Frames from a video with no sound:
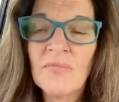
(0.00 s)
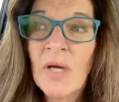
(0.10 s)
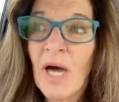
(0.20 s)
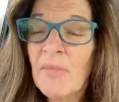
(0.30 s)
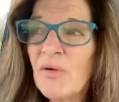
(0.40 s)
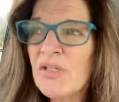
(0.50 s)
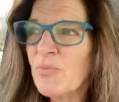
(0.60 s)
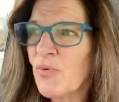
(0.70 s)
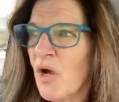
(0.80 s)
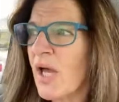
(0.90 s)
I'm always
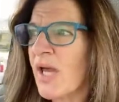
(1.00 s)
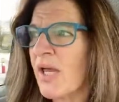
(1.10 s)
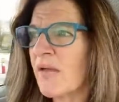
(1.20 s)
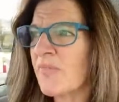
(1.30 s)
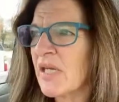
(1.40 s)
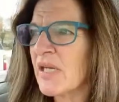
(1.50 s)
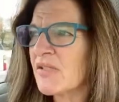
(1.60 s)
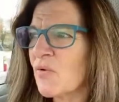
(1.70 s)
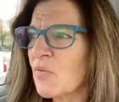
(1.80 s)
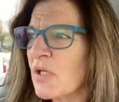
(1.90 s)
praying
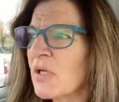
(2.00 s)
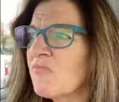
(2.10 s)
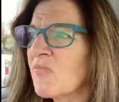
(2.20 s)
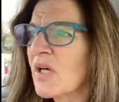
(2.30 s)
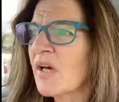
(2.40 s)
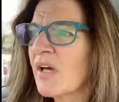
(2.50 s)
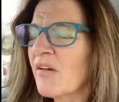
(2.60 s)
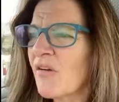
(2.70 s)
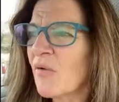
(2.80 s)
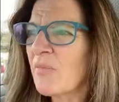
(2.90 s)
because I want to.
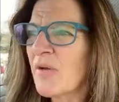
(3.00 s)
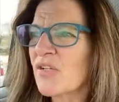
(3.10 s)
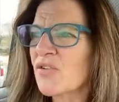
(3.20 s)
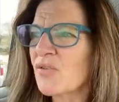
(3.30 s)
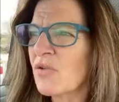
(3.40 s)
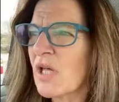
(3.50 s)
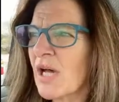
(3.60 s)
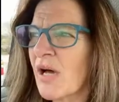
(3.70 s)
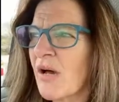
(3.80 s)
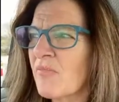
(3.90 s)
You know, I want to make sure that
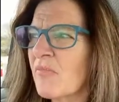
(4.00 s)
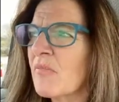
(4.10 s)
I'm